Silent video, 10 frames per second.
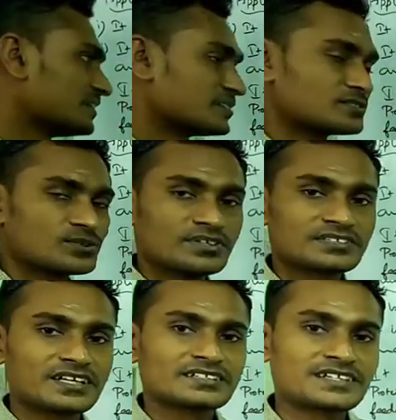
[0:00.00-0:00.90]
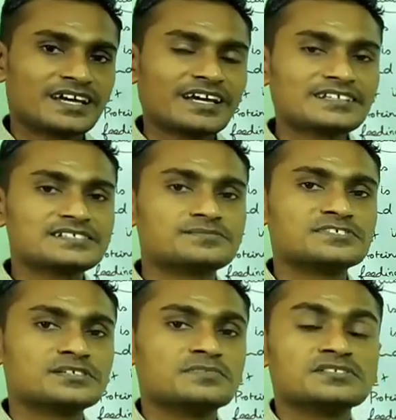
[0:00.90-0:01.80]
So it can carry
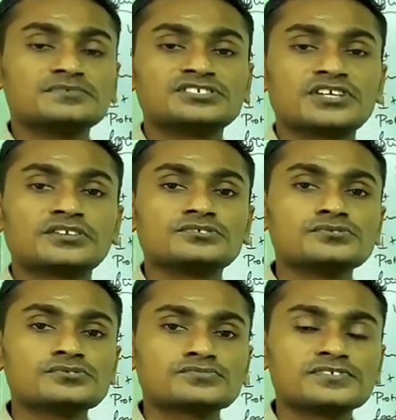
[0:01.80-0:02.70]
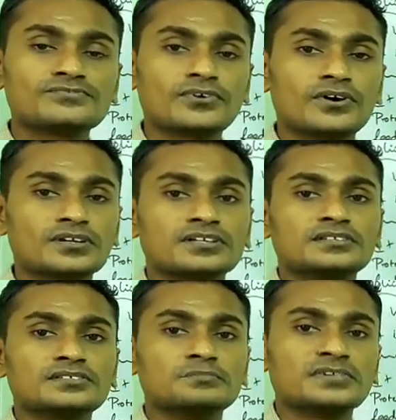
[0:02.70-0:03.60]
vitamin which are useful for the
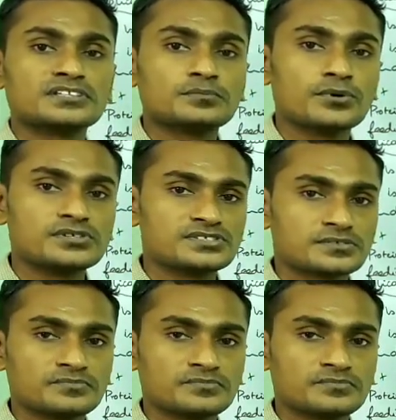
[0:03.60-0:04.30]
metabolism,